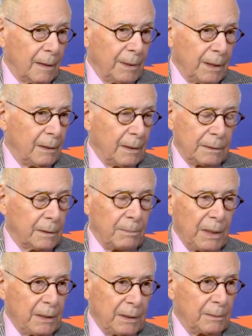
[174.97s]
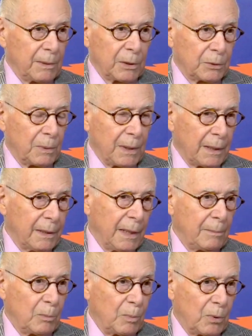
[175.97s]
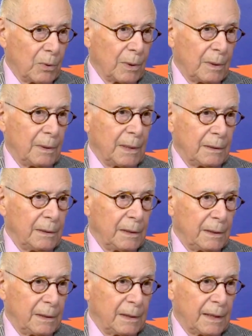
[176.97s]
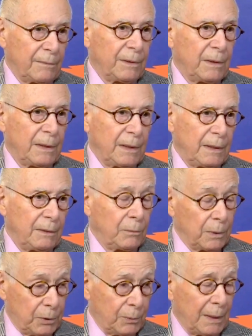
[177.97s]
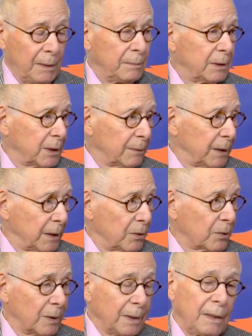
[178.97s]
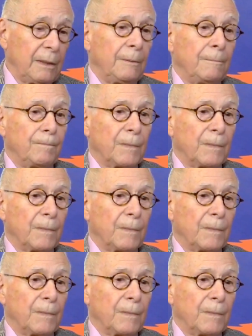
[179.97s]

I mean, it's amazing because when I came aboard in 1970, with Swaim, 73,